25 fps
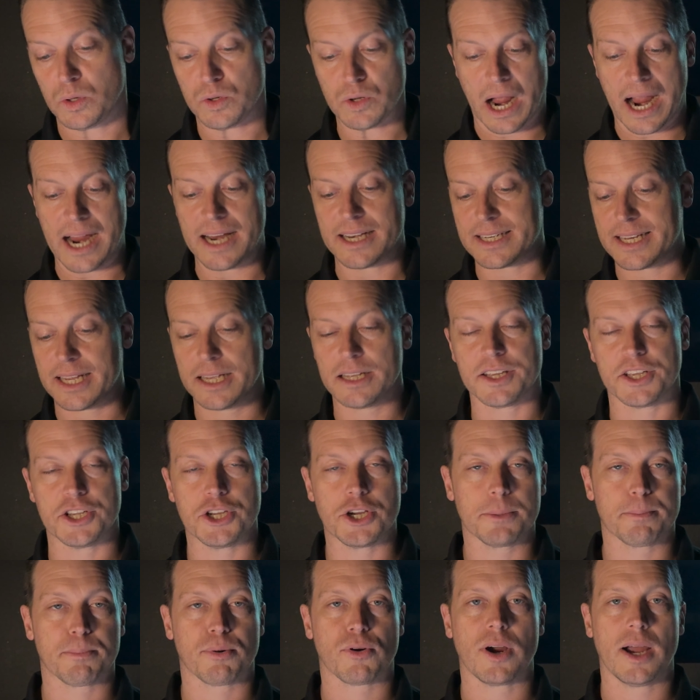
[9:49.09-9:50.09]
ideally
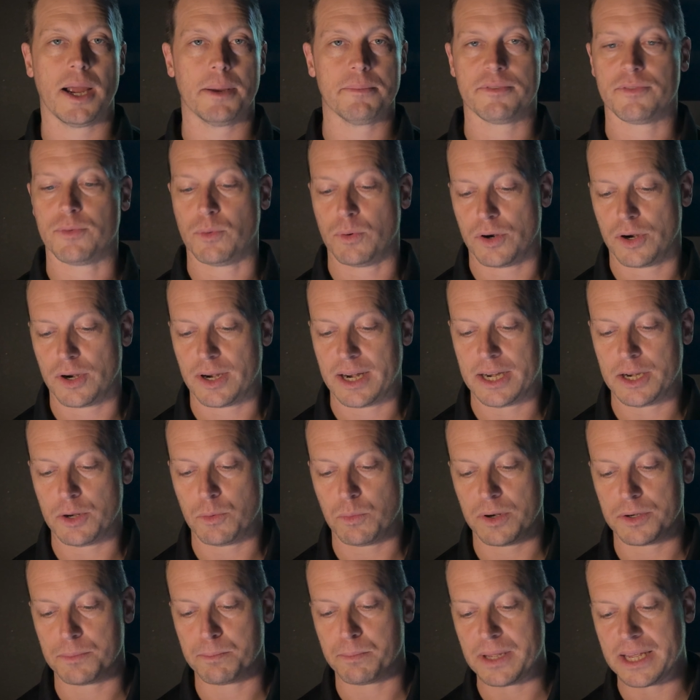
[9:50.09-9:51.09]
you're primed for, and it
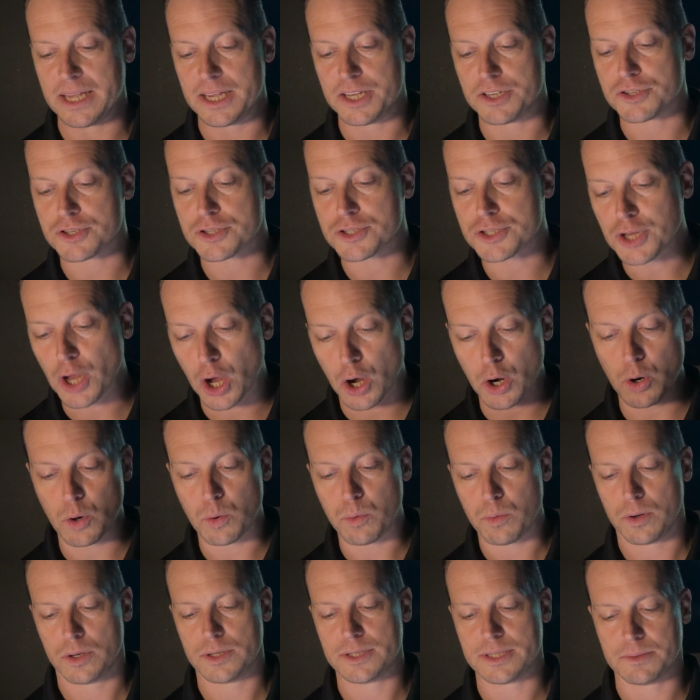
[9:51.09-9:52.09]
would be
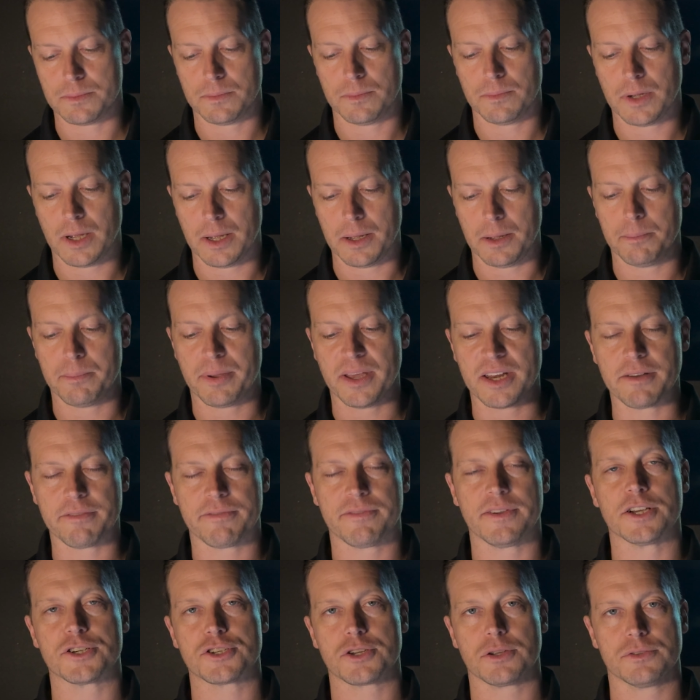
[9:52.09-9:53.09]
so
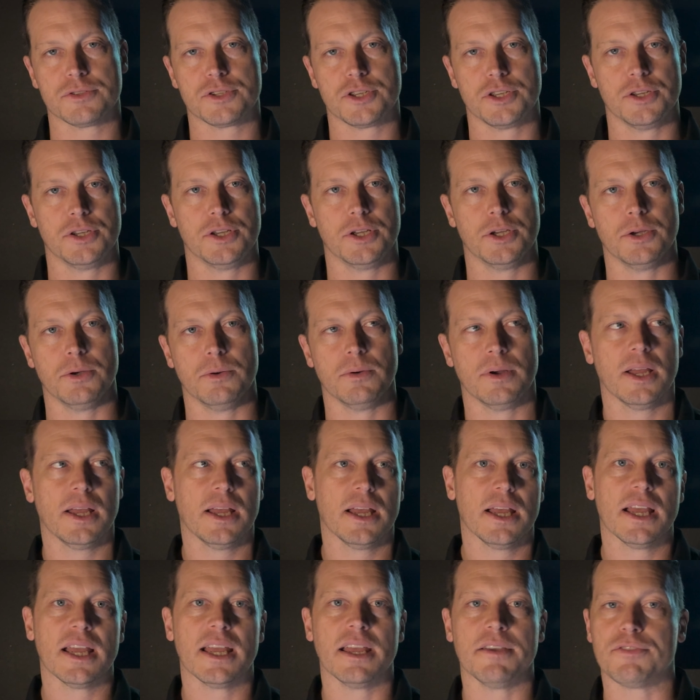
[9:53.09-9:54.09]
beneficial to you.
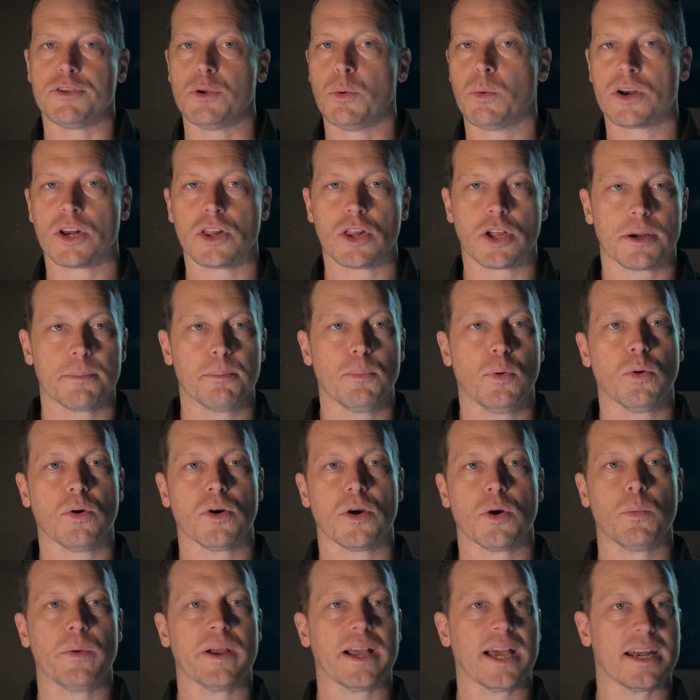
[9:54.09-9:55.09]
If you want to learn
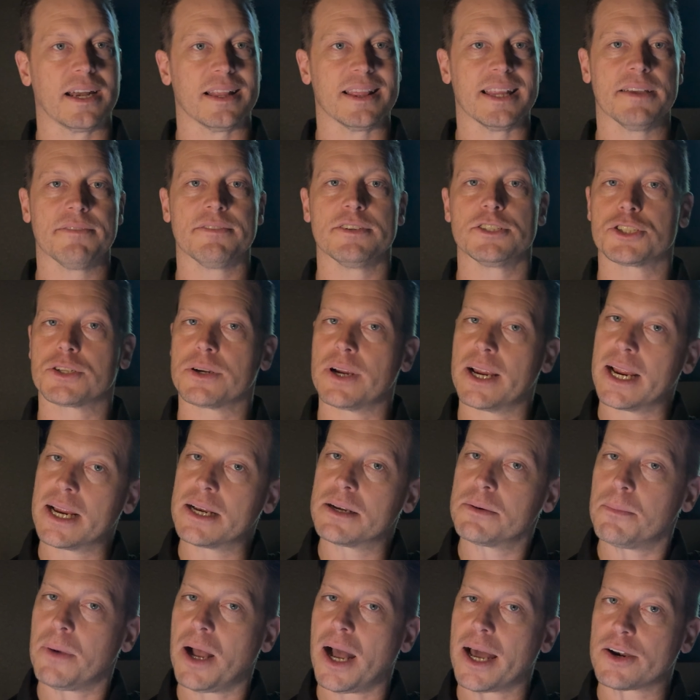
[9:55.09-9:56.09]
more, we got a live and
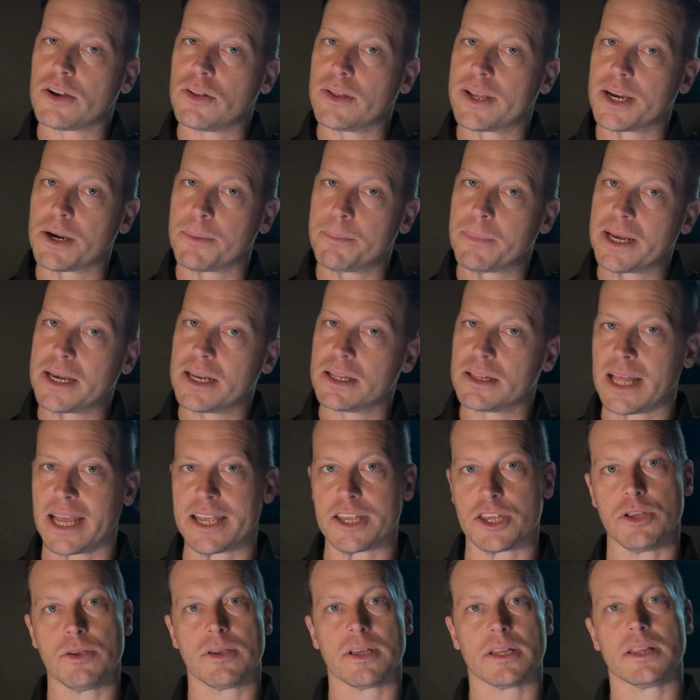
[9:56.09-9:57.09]
train model here, meaning
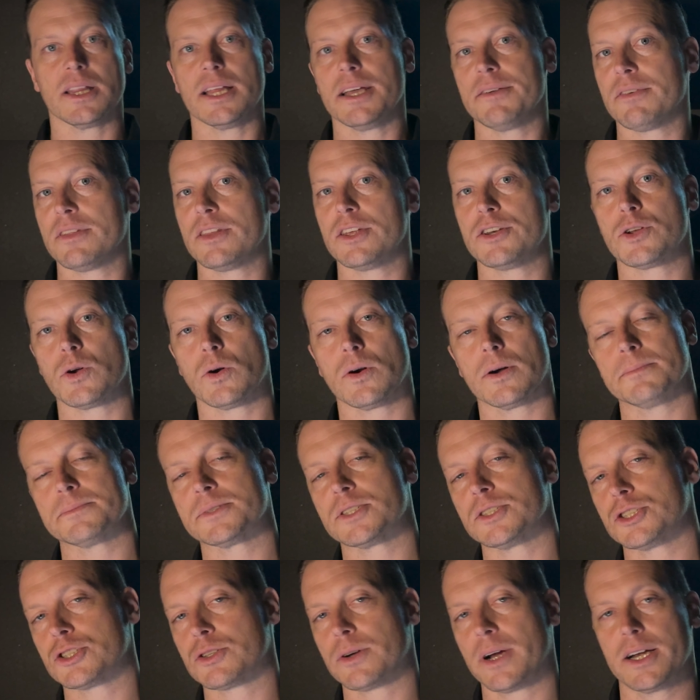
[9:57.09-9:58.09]
like you can live in the
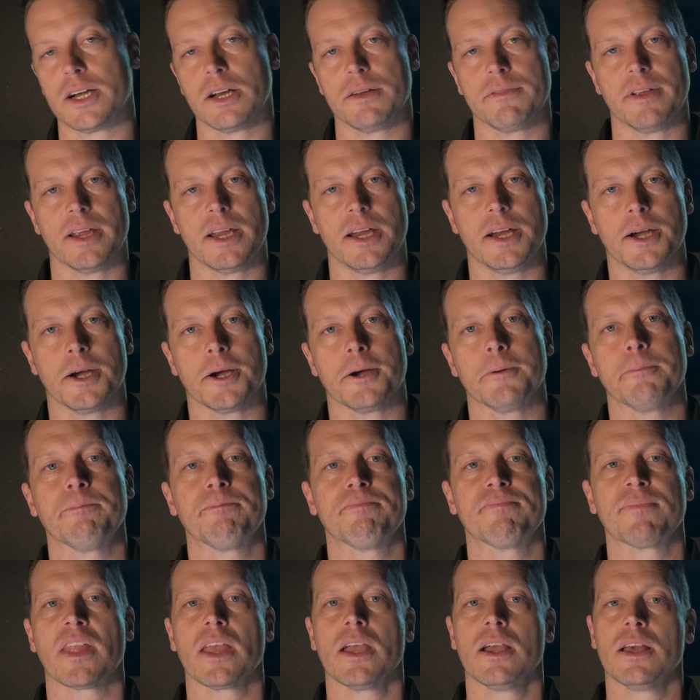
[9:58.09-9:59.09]
dorms and train over here.
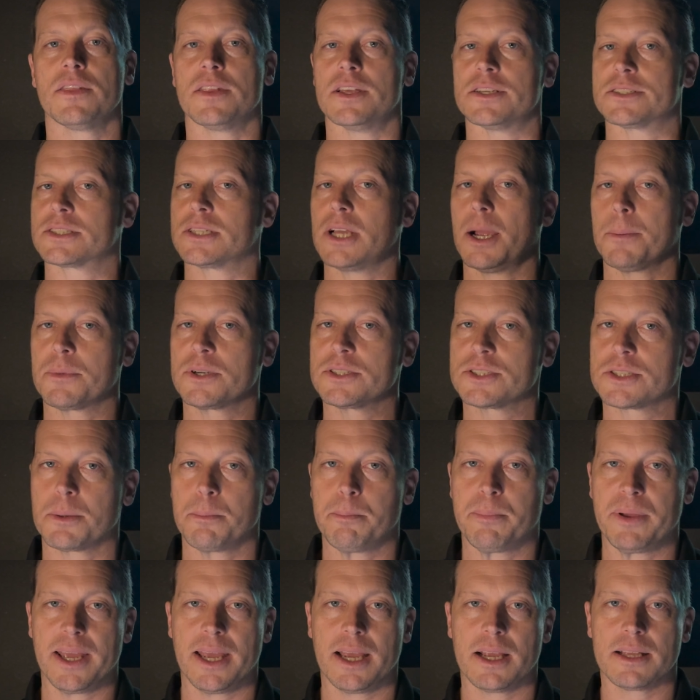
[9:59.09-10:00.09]
The summers are
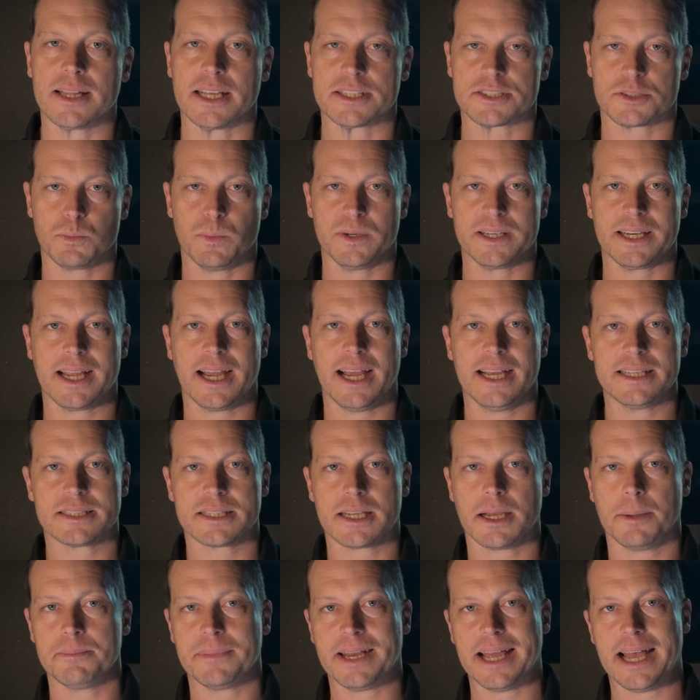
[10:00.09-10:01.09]
big. That's when guys
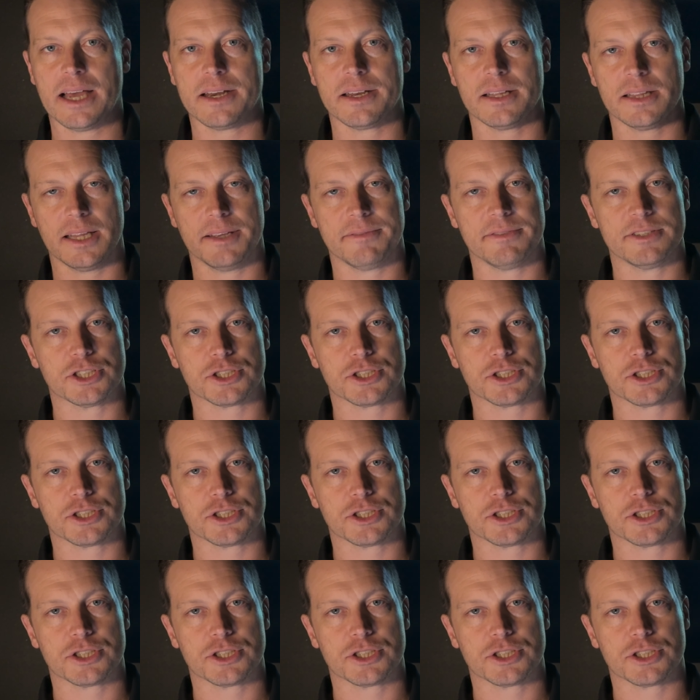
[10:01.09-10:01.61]
come down and live and